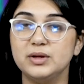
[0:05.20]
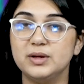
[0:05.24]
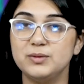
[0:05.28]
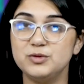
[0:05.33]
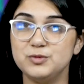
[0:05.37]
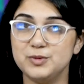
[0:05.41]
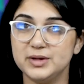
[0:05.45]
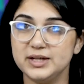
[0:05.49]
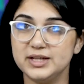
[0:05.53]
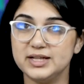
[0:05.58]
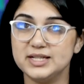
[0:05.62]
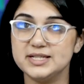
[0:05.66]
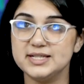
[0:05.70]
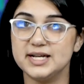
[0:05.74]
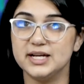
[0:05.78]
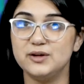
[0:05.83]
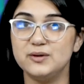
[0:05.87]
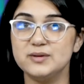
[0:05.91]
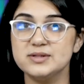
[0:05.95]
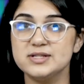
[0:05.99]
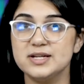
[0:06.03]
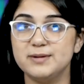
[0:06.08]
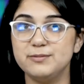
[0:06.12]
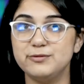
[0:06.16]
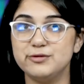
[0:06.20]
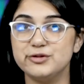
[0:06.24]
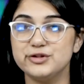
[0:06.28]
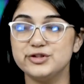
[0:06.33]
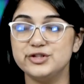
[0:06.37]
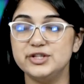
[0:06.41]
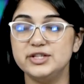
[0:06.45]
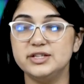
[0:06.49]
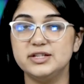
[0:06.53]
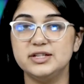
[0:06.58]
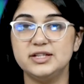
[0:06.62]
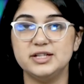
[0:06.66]
welcome to Medical Dialogues. I'm
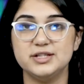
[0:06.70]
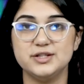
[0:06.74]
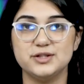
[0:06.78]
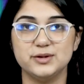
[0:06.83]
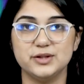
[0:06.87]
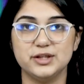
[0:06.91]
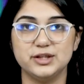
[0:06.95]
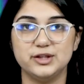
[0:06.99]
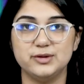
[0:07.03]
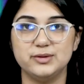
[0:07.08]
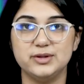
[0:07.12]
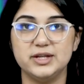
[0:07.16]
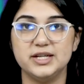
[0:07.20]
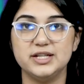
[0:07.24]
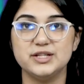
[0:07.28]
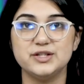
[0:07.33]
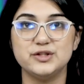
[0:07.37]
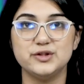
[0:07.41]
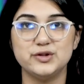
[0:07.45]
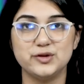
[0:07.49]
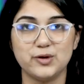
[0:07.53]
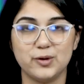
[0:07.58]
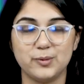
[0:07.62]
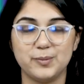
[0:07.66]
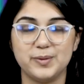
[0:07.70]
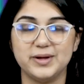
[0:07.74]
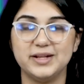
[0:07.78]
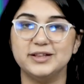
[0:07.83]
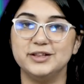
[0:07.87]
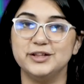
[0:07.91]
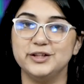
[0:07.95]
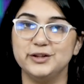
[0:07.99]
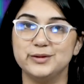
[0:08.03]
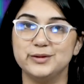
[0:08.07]
Roshni. Let's look at today's top health